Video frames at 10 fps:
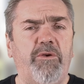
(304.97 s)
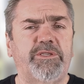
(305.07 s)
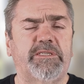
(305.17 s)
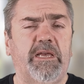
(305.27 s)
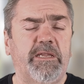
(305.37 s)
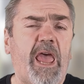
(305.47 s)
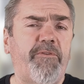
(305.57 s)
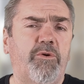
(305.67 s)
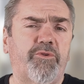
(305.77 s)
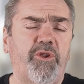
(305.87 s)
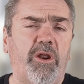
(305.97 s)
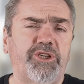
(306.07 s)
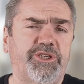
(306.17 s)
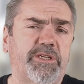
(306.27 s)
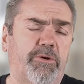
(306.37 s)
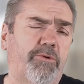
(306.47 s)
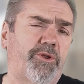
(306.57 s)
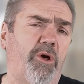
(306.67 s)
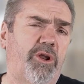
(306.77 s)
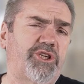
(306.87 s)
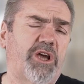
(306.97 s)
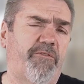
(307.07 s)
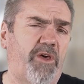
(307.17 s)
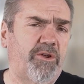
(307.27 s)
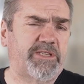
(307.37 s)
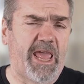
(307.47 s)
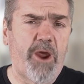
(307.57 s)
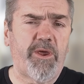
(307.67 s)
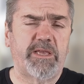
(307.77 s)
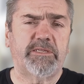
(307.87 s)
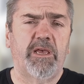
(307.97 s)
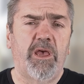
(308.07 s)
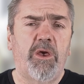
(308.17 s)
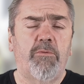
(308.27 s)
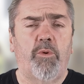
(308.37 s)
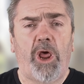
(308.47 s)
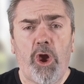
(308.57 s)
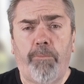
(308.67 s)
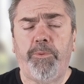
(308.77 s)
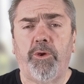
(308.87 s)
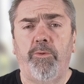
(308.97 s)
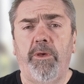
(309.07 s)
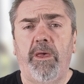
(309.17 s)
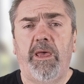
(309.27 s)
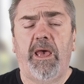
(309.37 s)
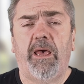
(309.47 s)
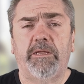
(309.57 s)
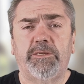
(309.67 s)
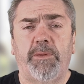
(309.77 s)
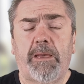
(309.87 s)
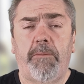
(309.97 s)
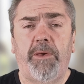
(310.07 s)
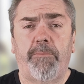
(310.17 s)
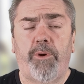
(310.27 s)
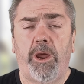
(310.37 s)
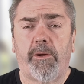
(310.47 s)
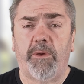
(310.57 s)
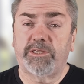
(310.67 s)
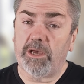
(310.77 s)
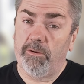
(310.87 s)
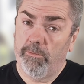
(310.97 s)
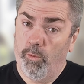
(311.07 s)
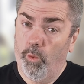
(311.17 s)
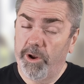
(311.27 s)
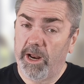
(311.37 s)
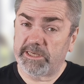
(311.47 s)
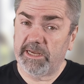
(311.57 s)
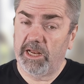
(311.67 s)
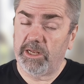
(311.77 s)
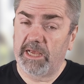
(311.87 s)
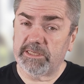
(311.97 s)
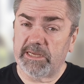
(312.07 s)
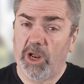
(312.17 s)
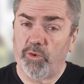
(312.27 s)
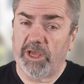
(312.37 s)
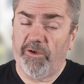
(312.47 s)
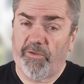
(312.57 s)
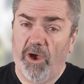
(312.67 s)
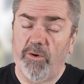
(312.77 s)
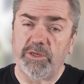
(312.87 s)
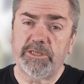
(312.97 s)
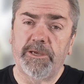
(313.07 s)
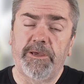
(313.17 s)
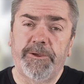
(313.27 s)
those having good knowledge of those areas will help you to become a better programmer. So why not start looking at those,